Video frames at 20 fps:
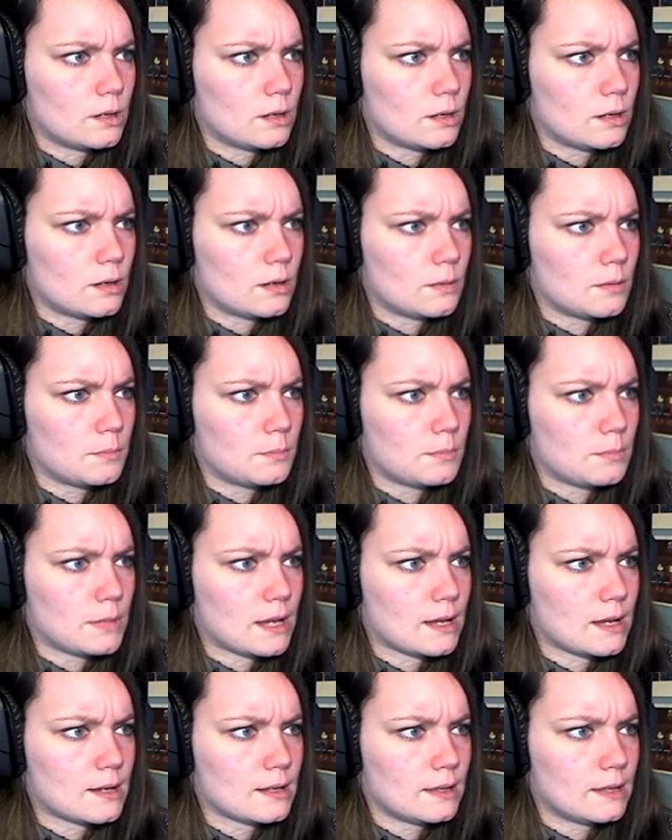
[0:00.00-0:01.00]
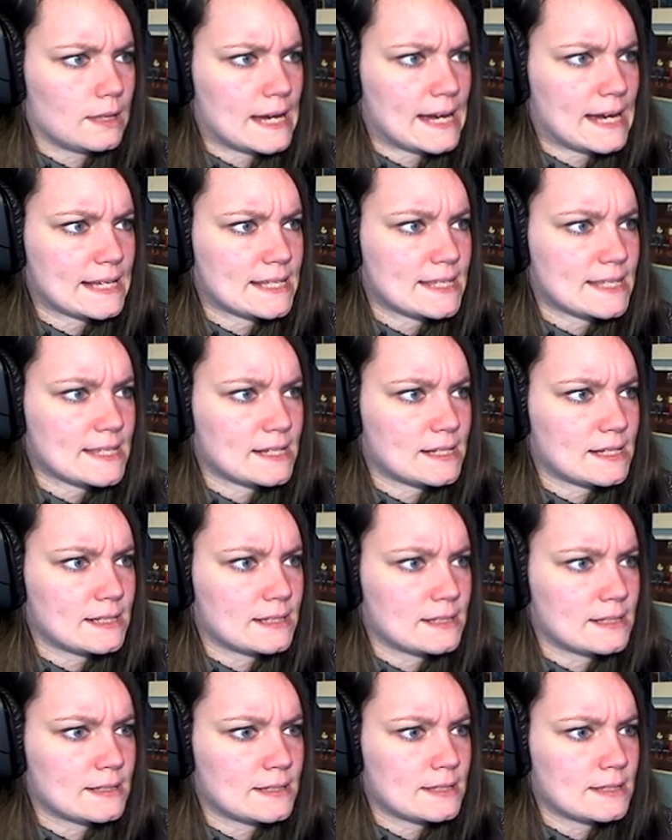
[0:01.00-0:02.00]
um, my
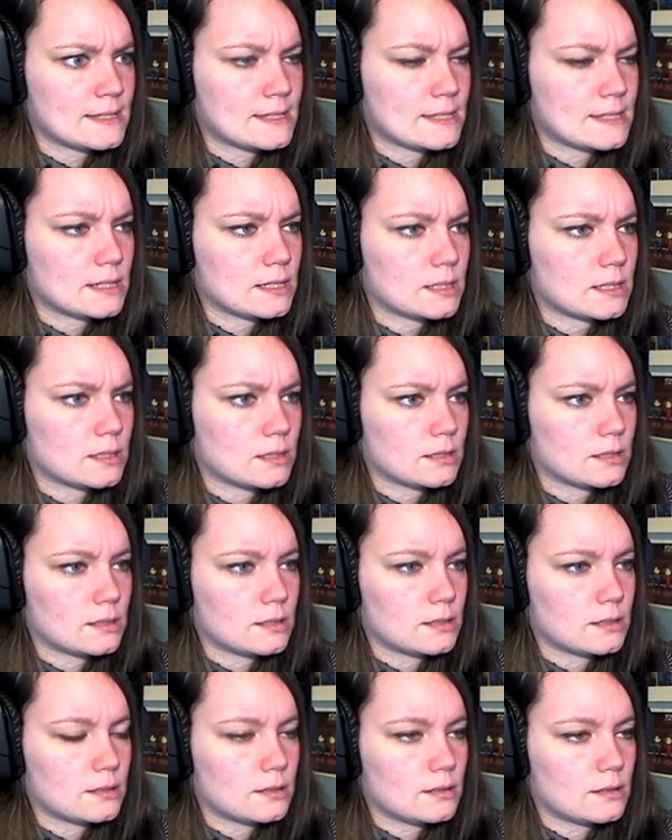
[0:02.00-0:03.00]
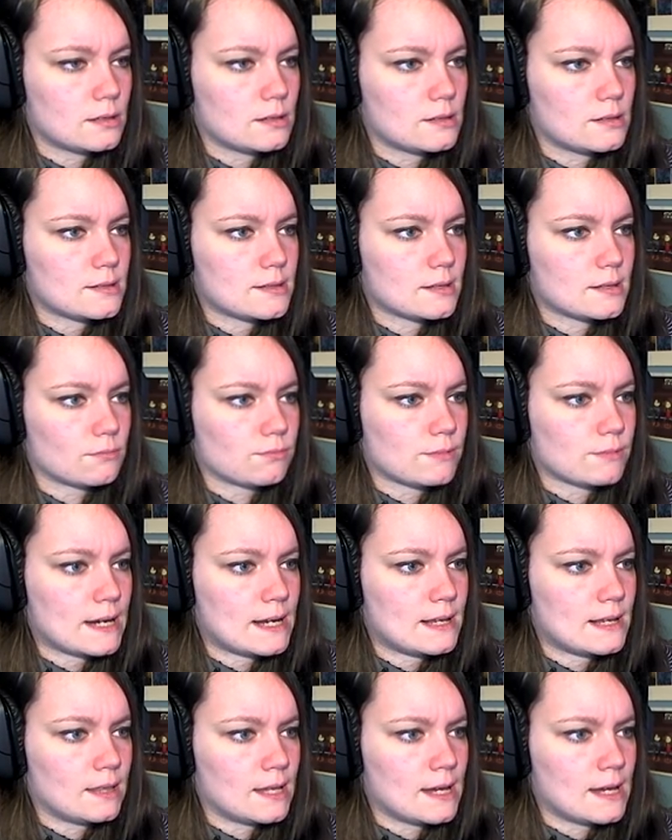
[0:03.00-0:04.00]
glasses, the
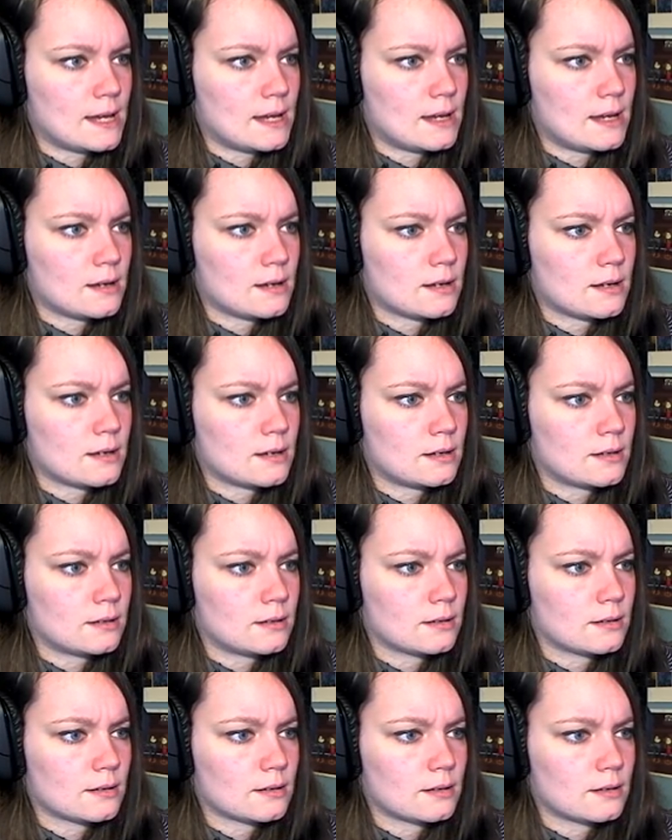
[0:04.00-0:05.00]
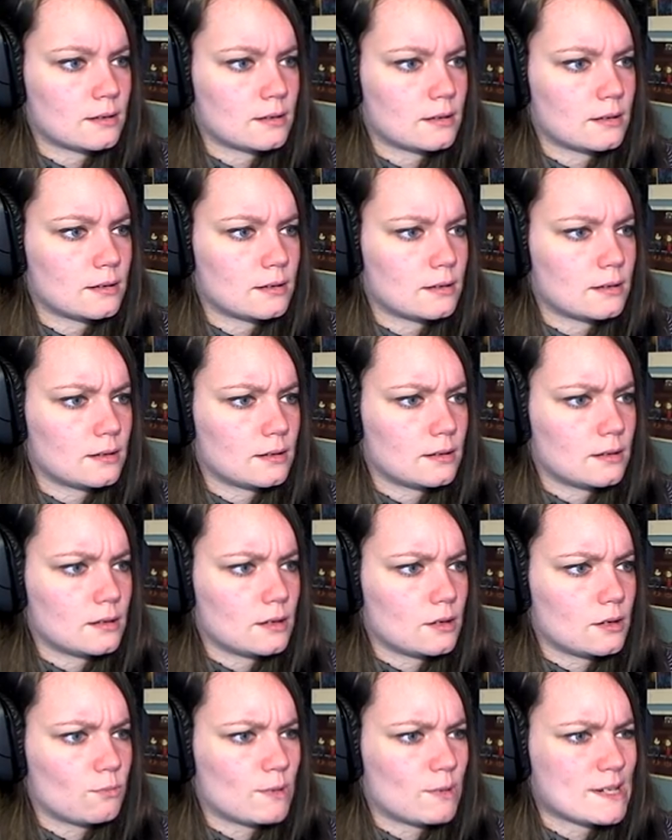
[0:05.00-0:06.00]
right leg.
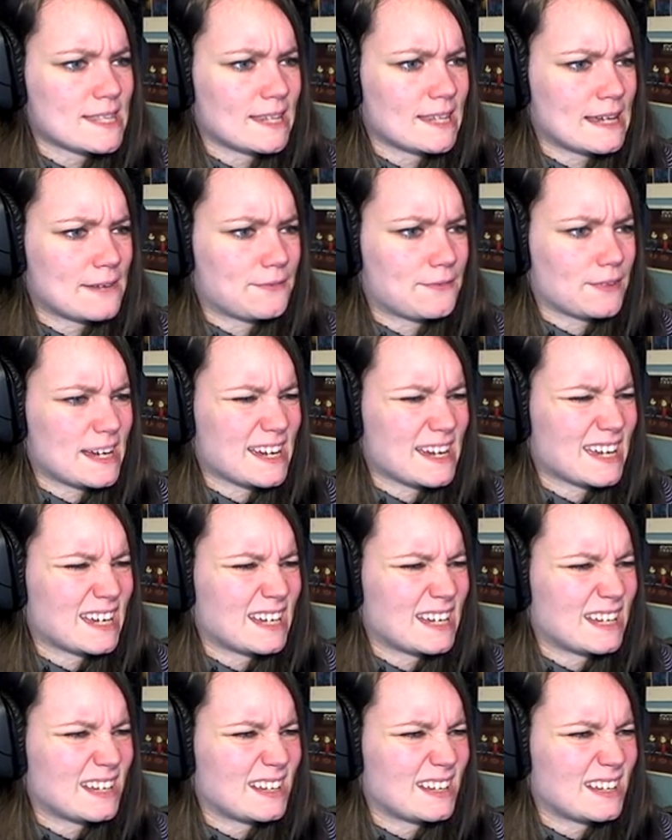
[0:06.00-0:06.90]
Where's the left leg?